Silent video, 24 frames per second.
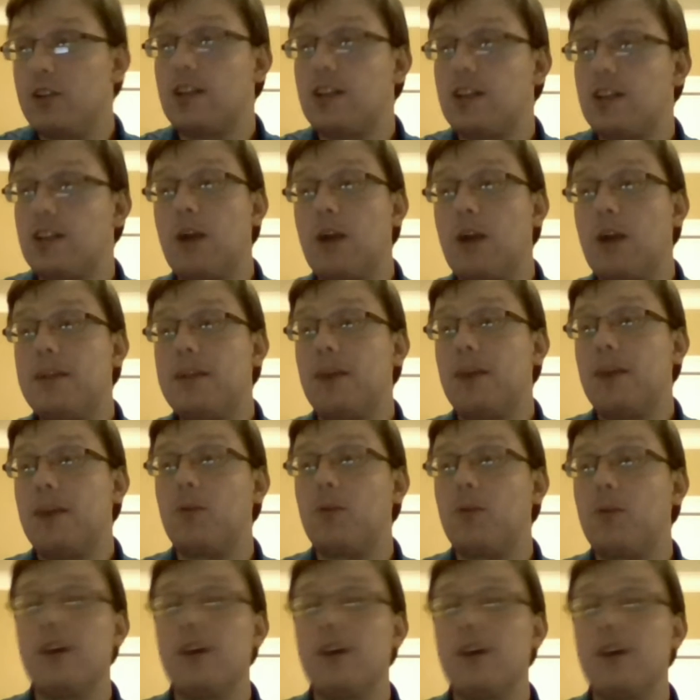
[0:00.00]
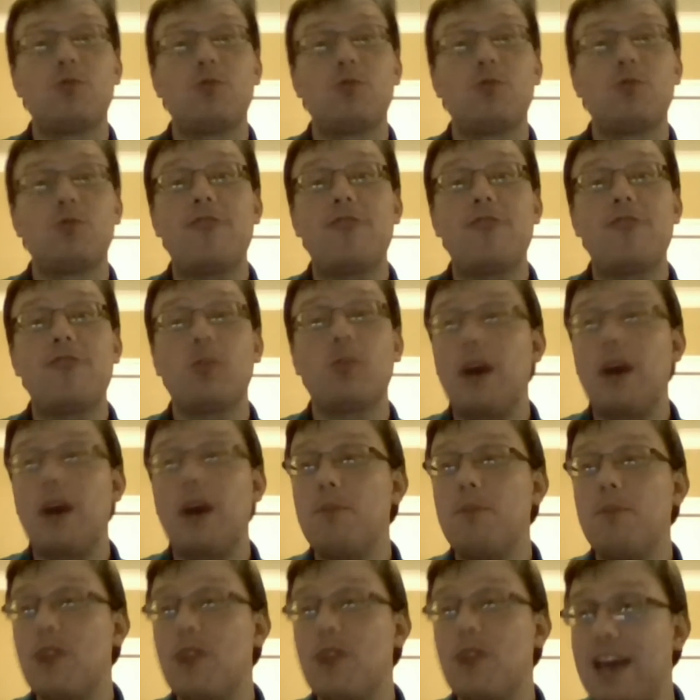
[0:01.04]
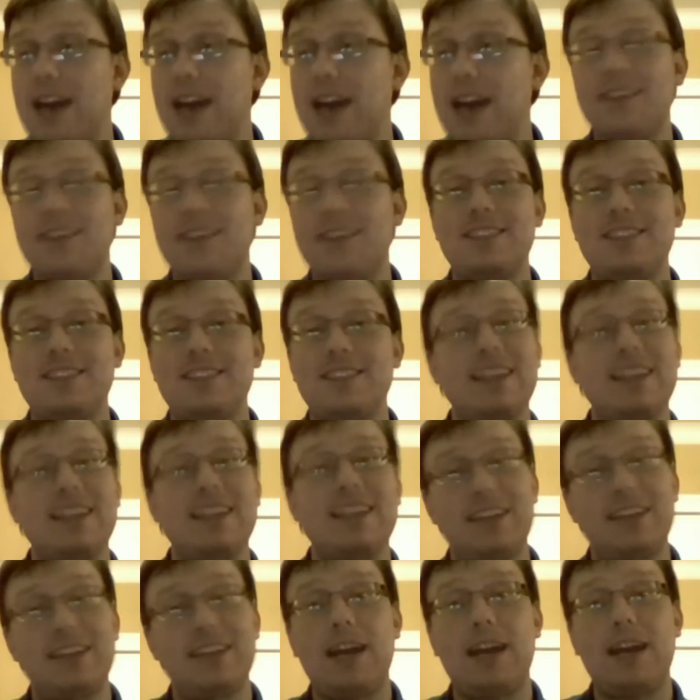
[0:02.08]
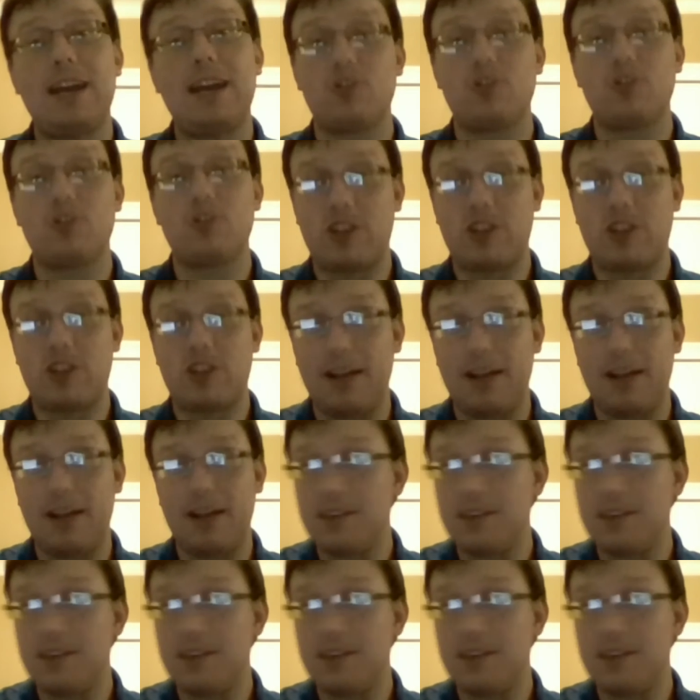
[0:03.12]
Robbie Alvarado to ride for Ron Moquette on a second-time stretch-out.